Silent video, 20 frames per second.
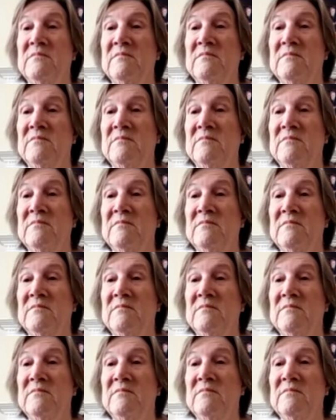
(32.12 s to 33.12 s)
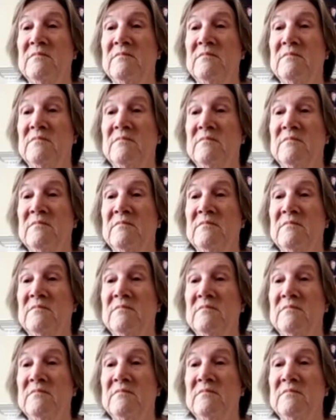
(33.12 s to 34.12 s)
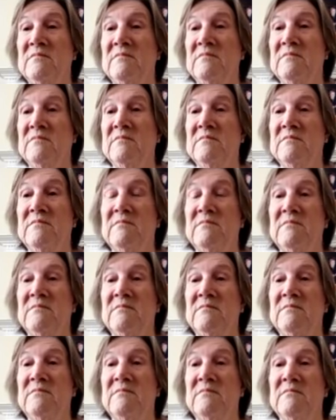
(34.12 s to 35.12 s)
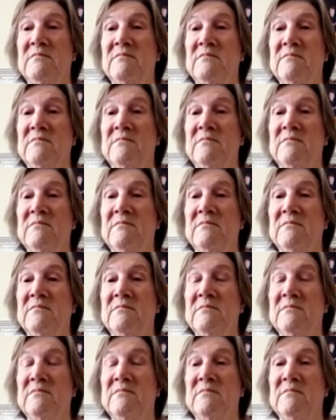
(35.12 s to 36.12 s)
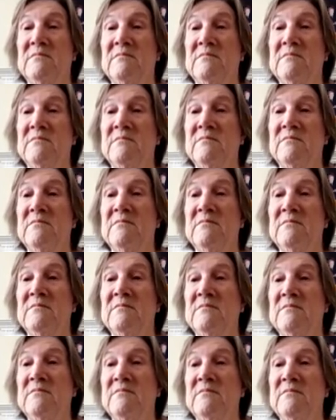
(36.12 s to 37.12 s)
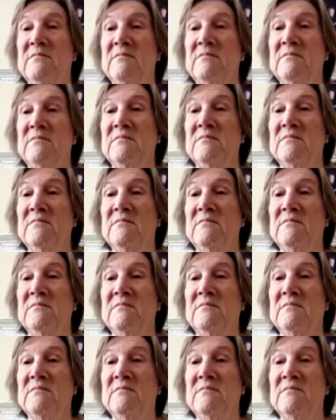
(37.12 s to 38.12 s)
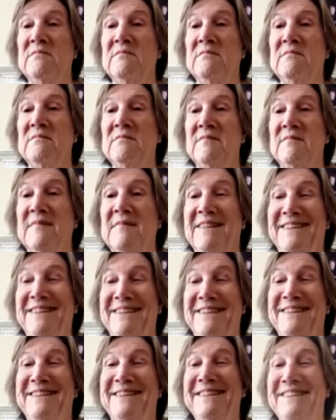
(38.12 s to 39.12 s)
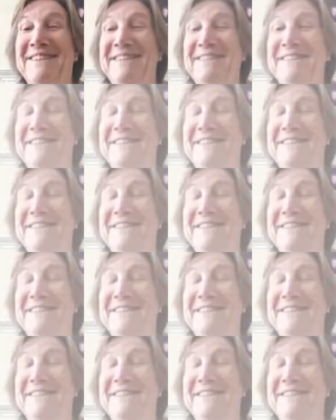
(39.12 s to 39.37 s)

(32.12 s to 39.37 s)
The person shown says nothing.